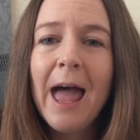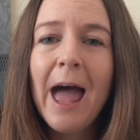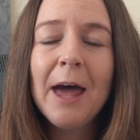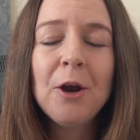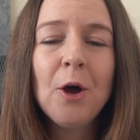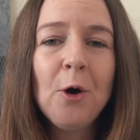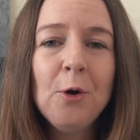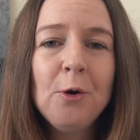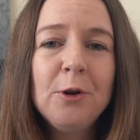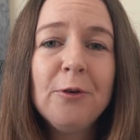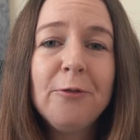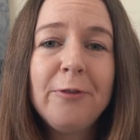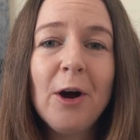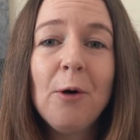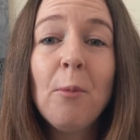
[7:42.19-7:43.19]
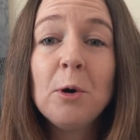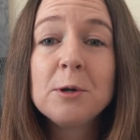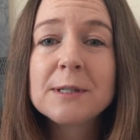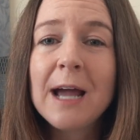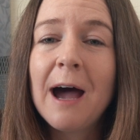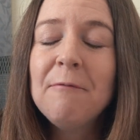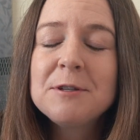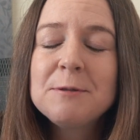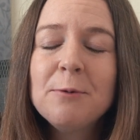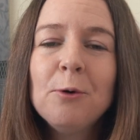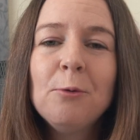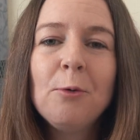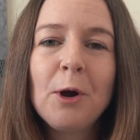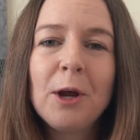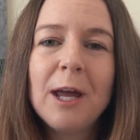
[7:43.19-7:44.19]
and who you feel most
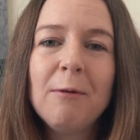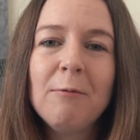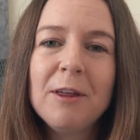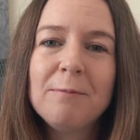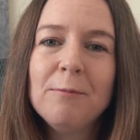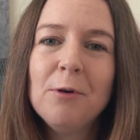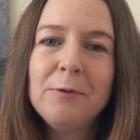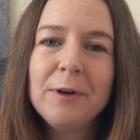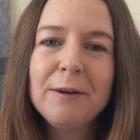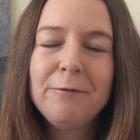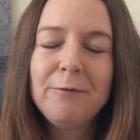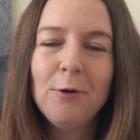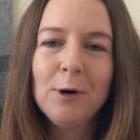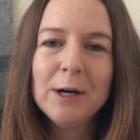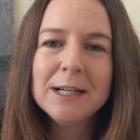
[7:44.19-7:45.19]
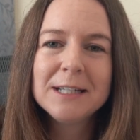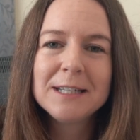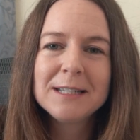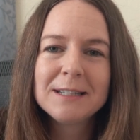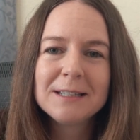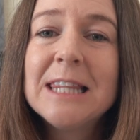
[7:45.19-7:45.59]
comfortable working with moving forward.